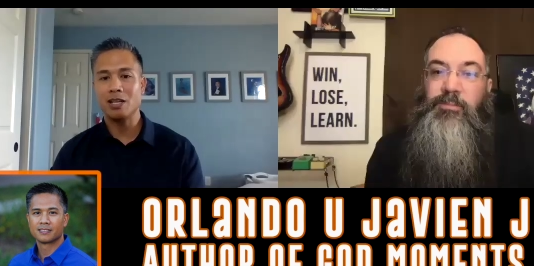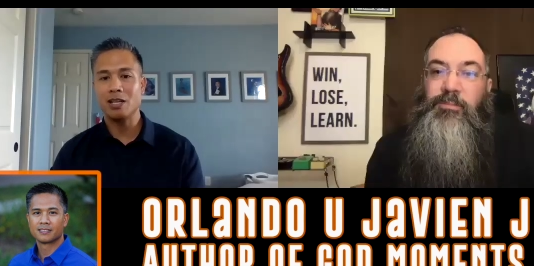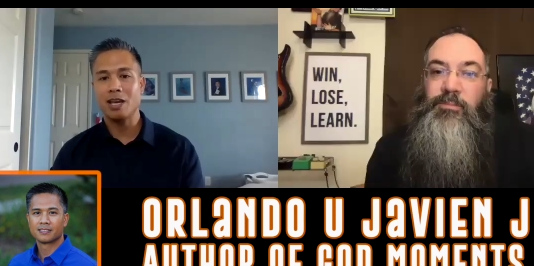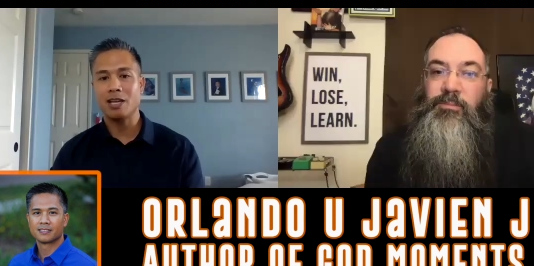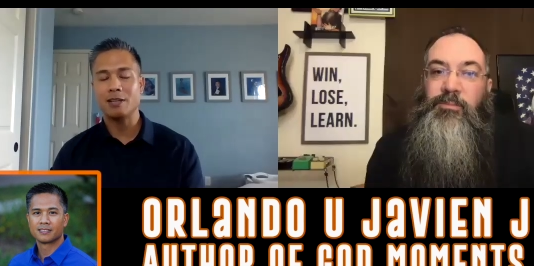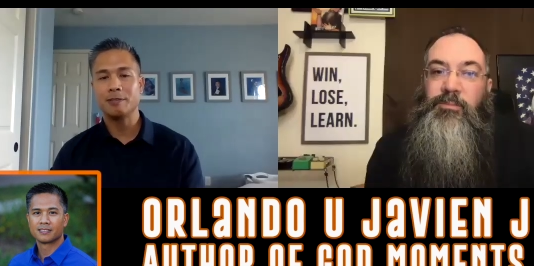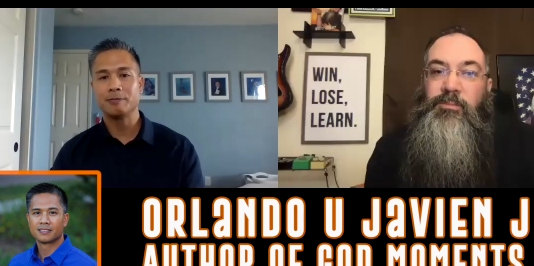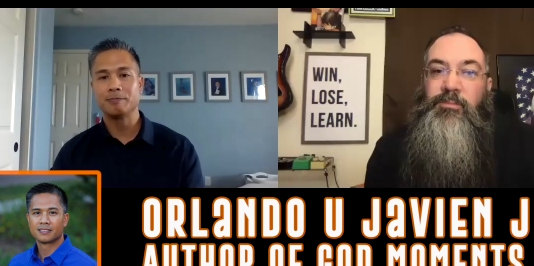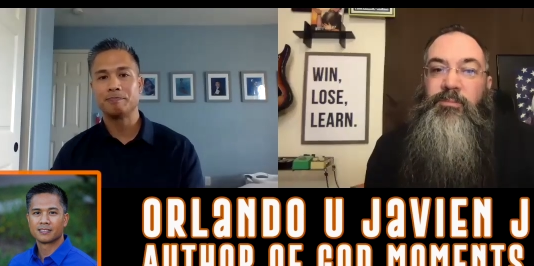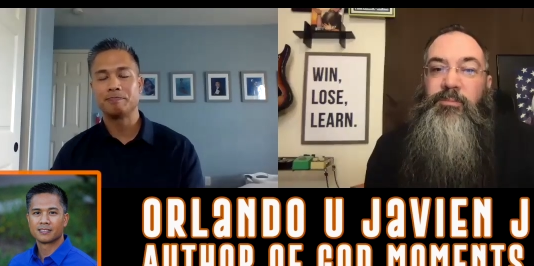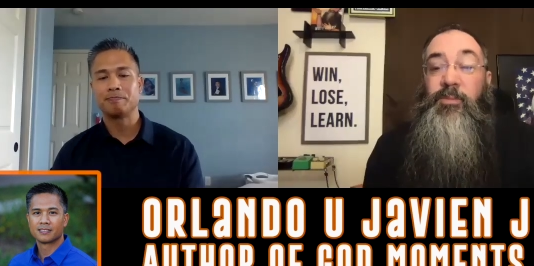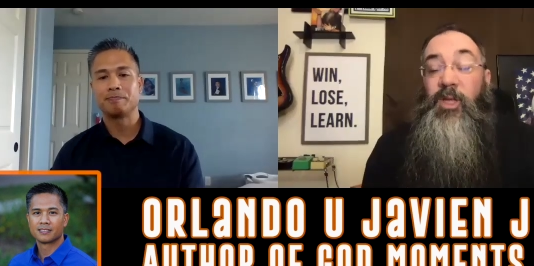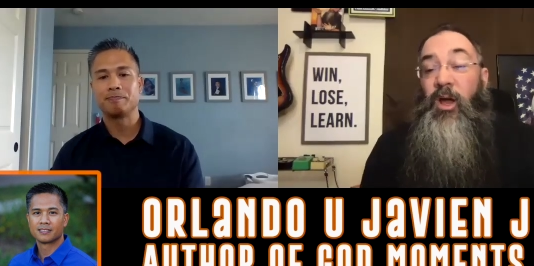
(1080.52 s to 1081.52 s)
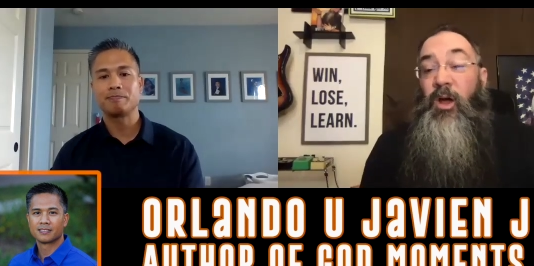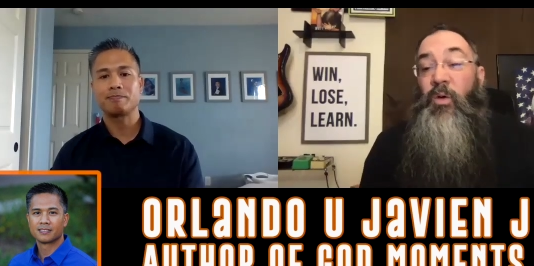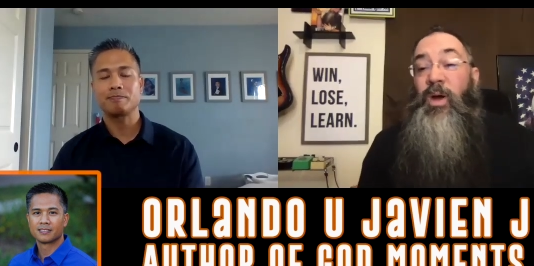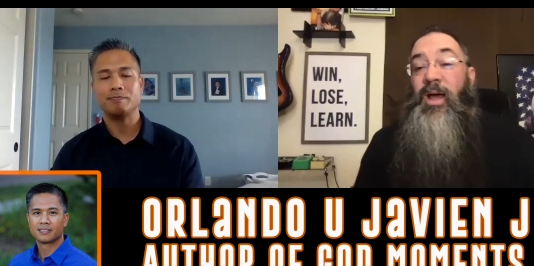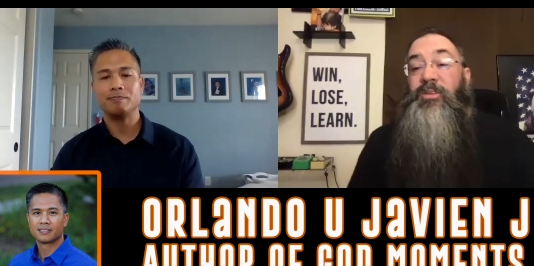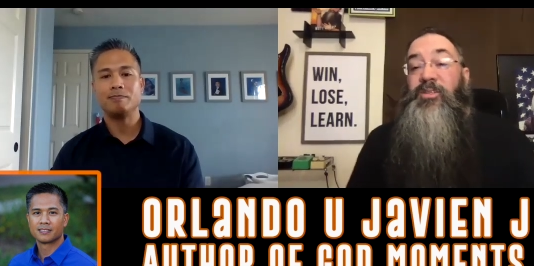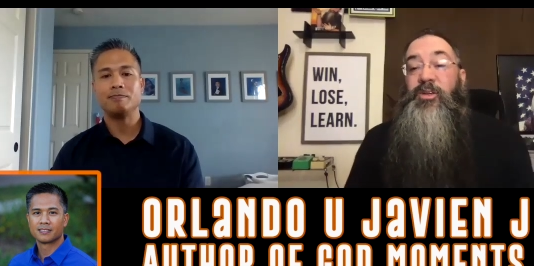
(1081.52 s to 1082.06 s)
Speaker 1: today.
Speaker 2: Oh,
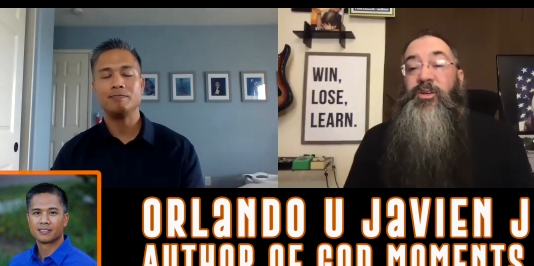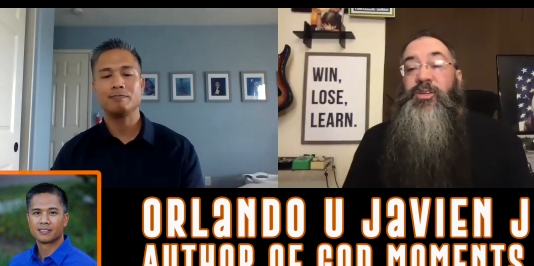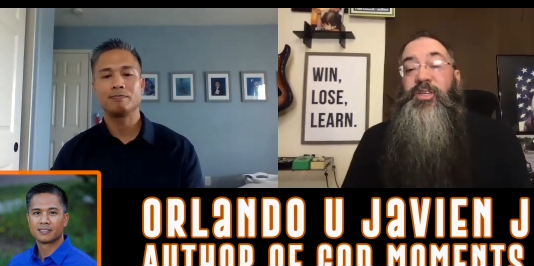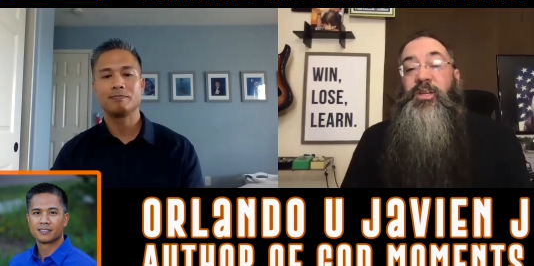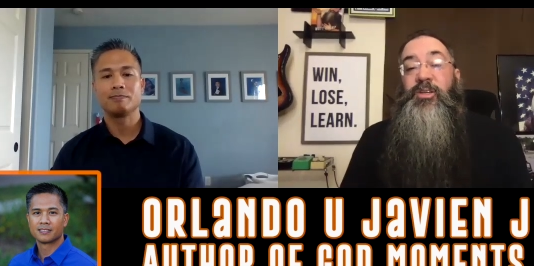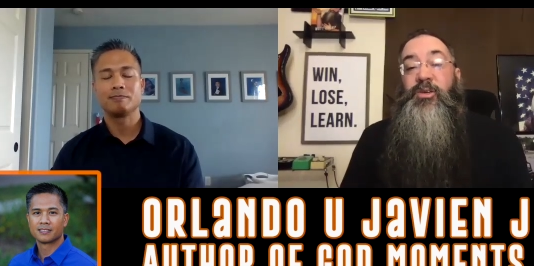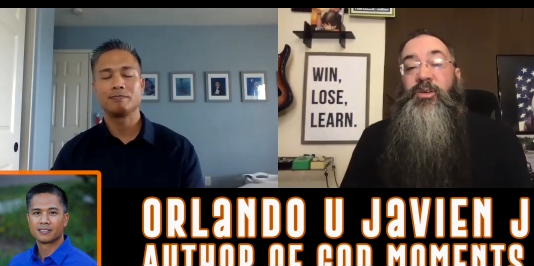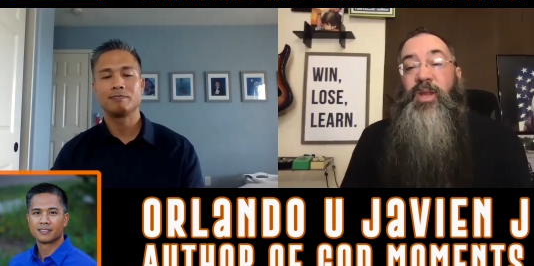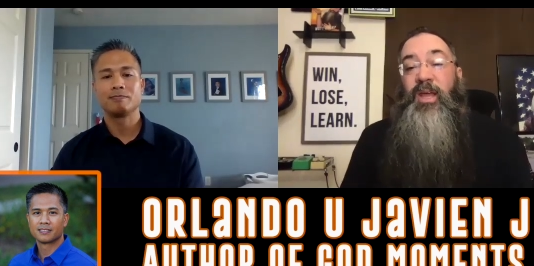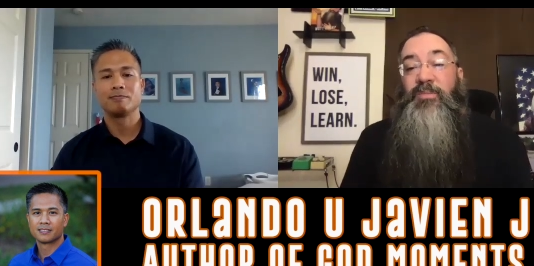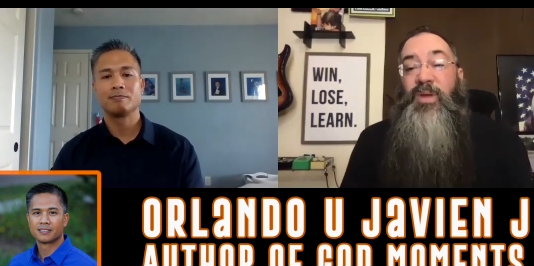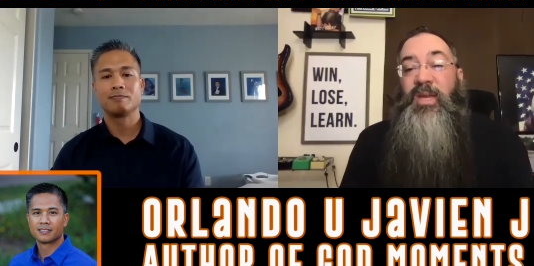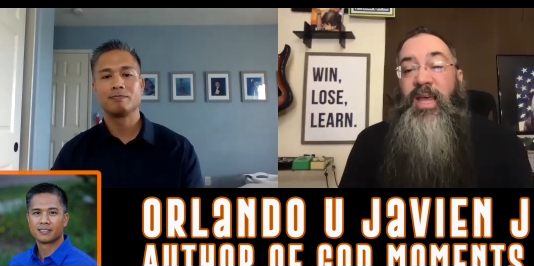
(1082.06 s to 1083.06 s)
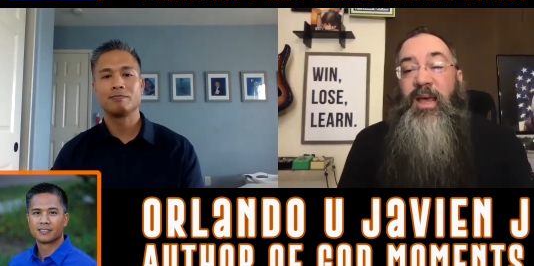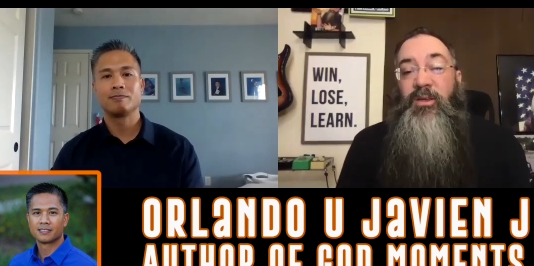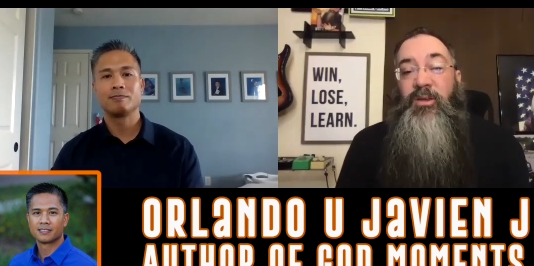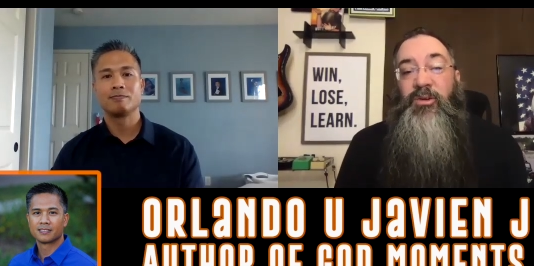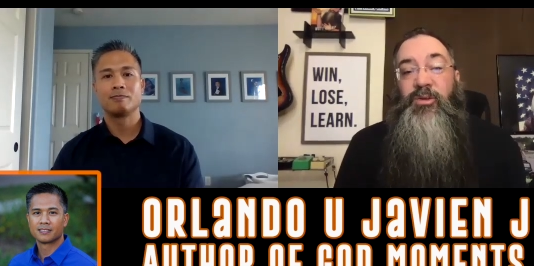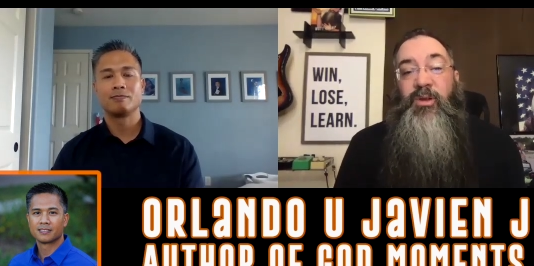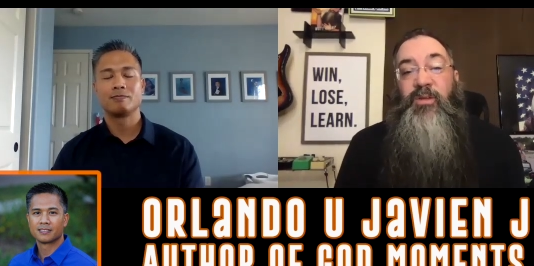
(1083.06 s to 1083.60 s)
wow. So you're still doing it, but now
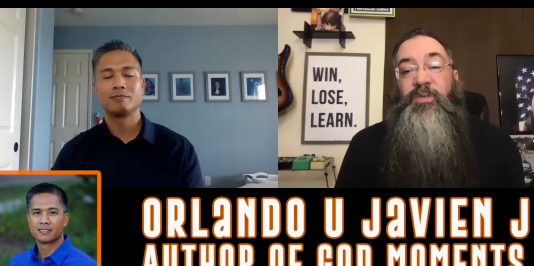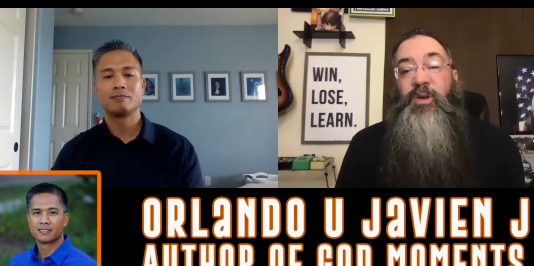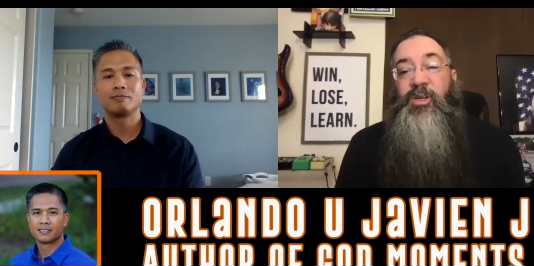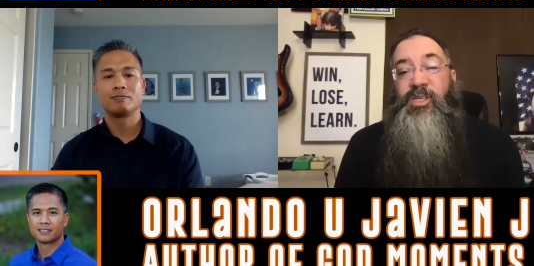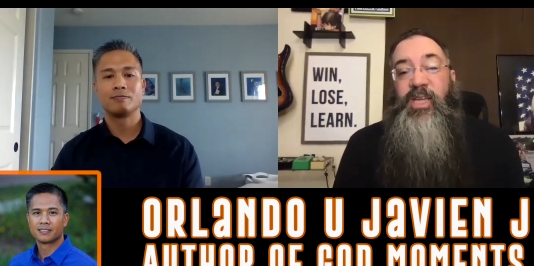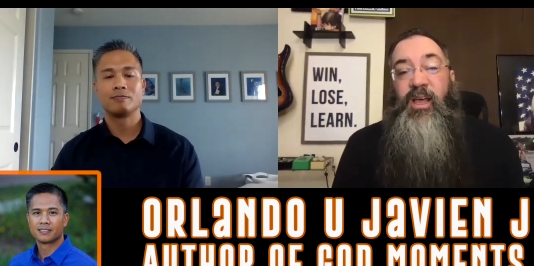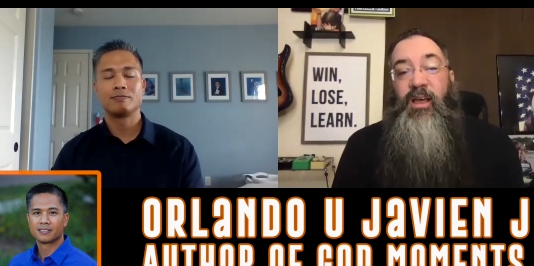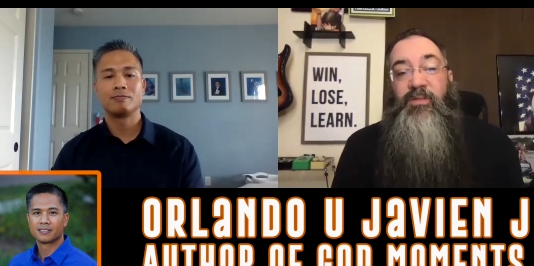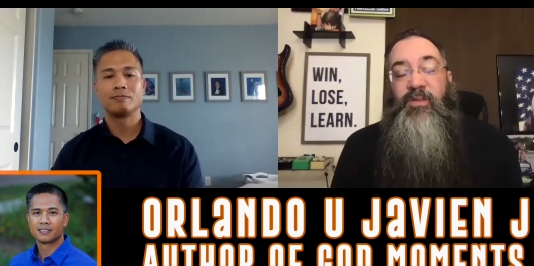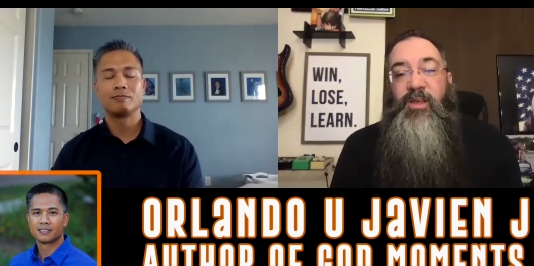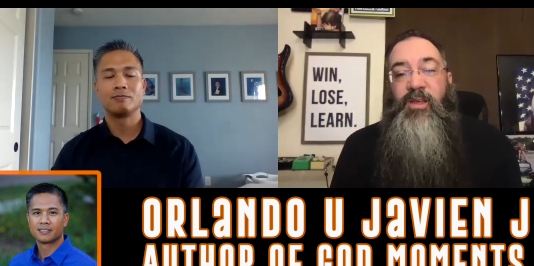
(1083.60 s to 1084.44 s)
you're doing it for yourself